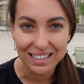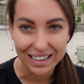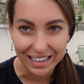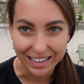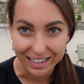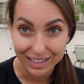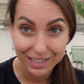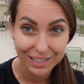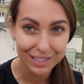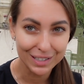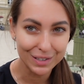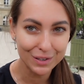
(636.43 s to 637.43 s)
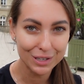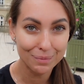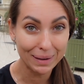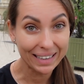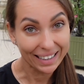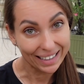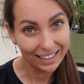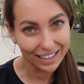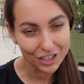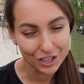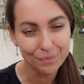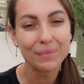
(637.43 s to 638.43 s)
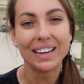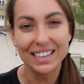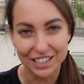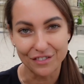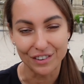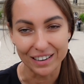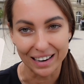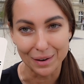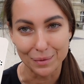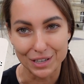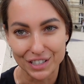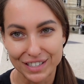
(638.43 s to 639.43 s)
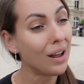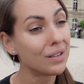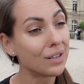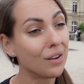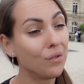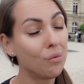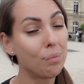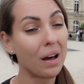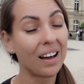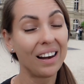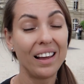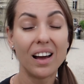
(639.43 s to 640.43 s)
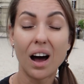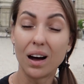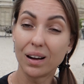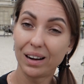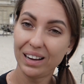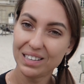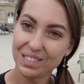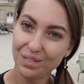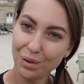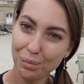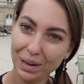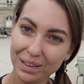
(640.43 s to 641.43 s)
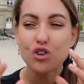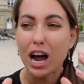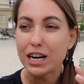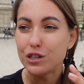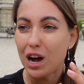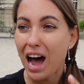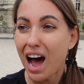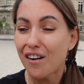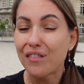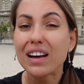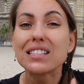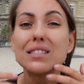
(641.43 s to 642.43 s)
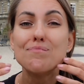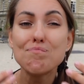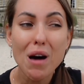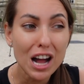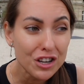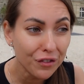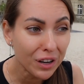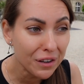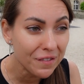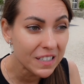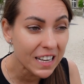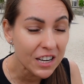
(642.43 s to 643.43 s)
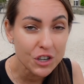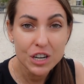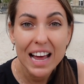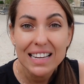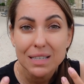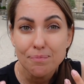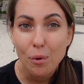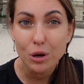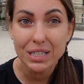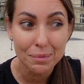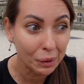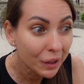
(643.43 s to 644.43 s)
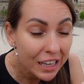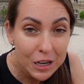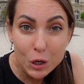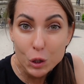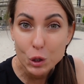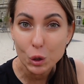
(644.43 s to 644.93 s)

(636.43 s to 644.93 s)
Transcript: like, do you speak English? In different languages. Est-ce que vous parlez anglais, s'il vous plaît? Try to have as much of conversation as possible in your new